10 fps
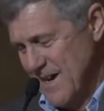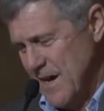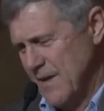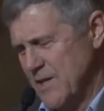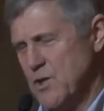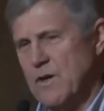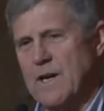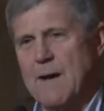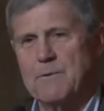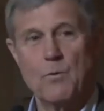And I joined
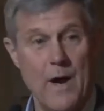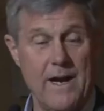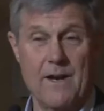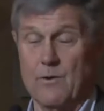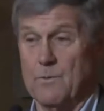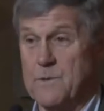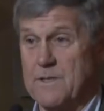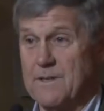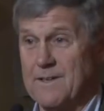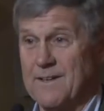a couple of writing
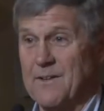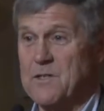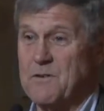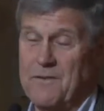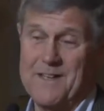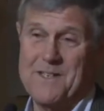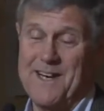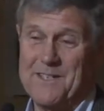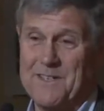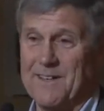groups, and those are
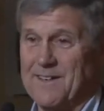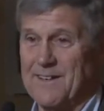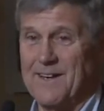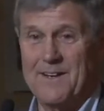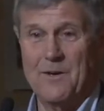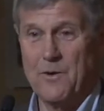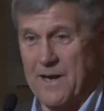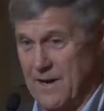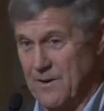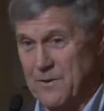fantastic. And I know,
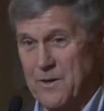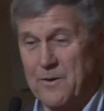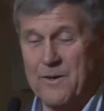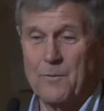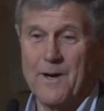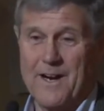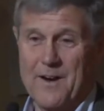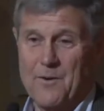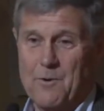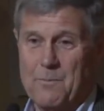Carol, you're in a
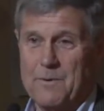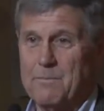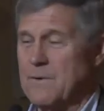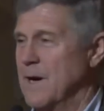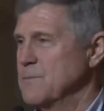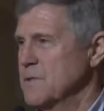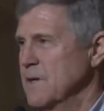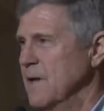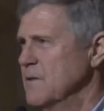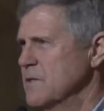writing group, and perhaps
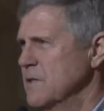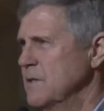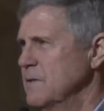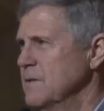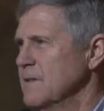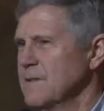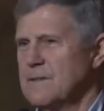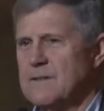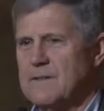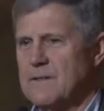others of you,
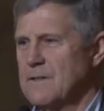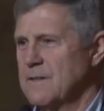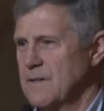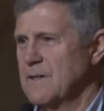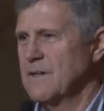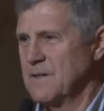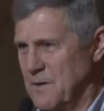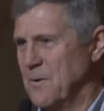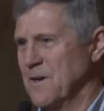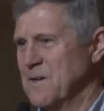
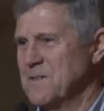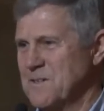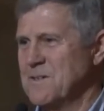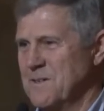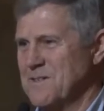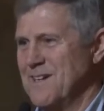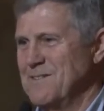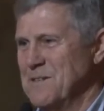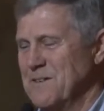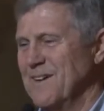you are
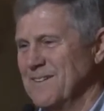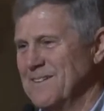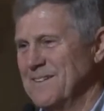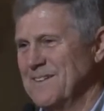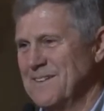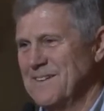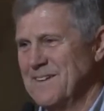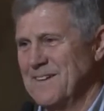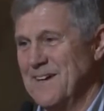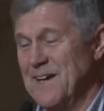Steve is, yeah?
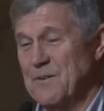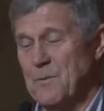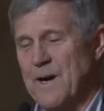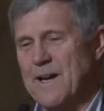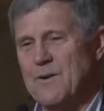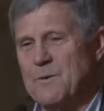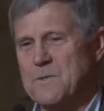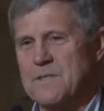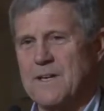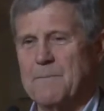And writing
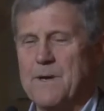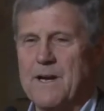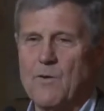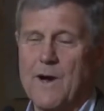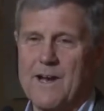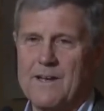groups can be great